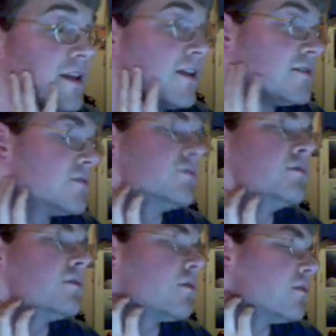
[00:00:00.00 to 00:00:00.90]
take it to
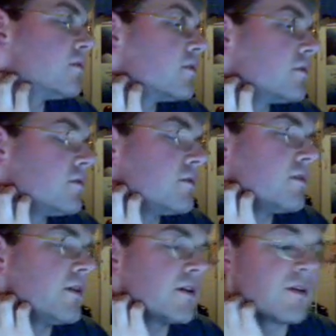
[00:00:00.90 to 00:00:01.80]
your local
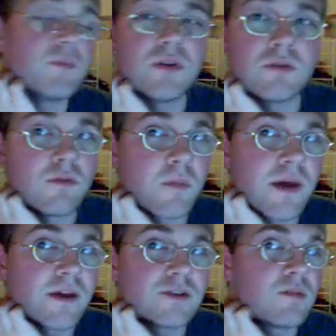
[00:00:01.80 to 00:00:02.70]
computer
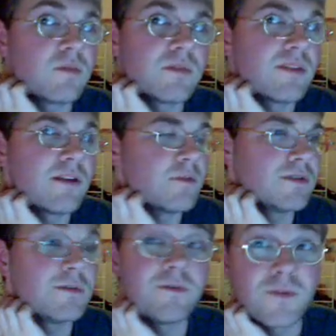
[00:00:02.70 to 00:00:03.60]
repair shop and they will
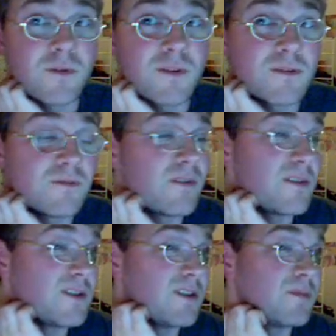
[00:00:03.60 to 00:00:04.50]
do it for you very
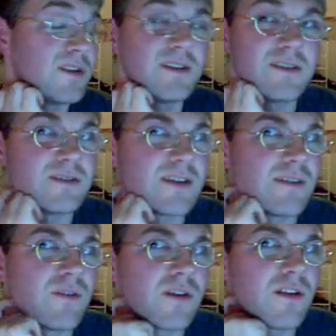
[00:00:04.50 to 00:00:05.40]
cheaply. It doesn't take
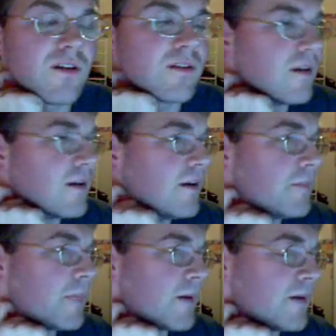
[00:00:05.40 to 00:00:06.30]
very long.
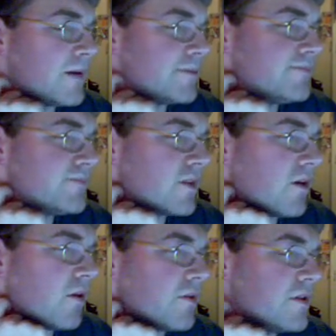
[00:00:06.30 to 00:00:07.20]

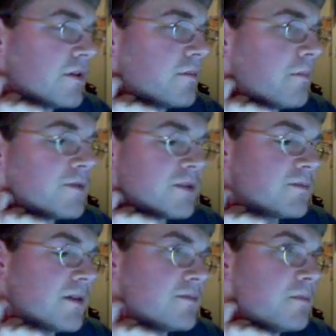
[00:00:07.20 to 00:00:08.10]
Or you can
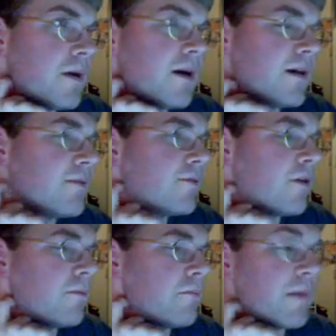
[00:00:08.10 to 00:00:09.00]
sometimes buy
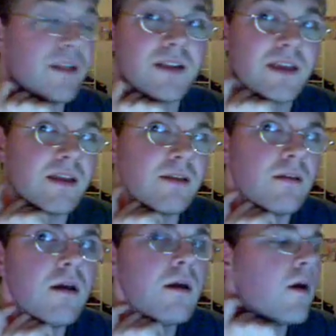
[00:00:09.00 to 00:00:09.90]
from Belkin
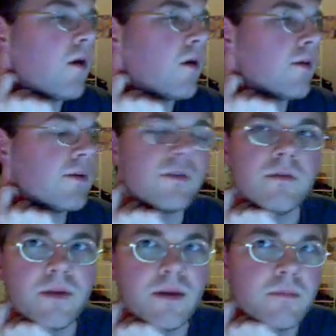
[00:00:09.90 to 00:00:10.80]
or other
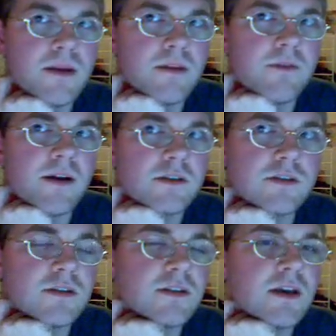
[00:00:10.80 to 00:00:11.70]
big
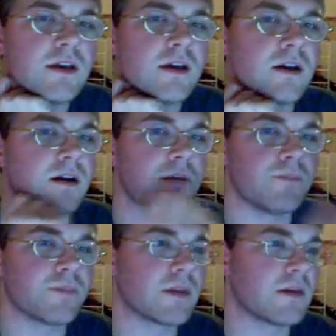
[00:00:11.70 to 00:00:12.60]
manufacturers
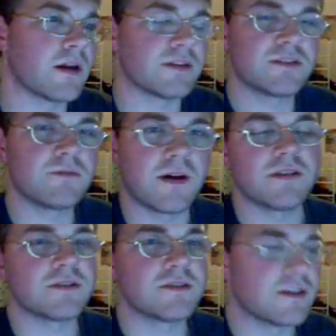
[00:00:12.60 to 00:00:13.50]
a
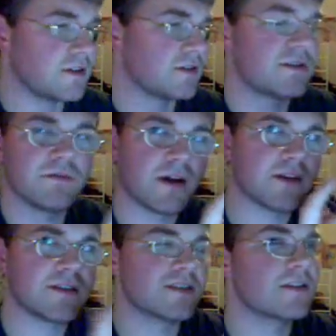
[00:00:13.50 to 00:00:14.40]
Files and Settings
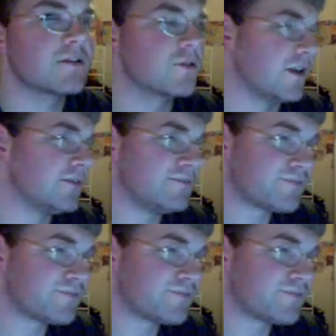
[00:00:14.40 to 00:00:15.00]
device. It's literally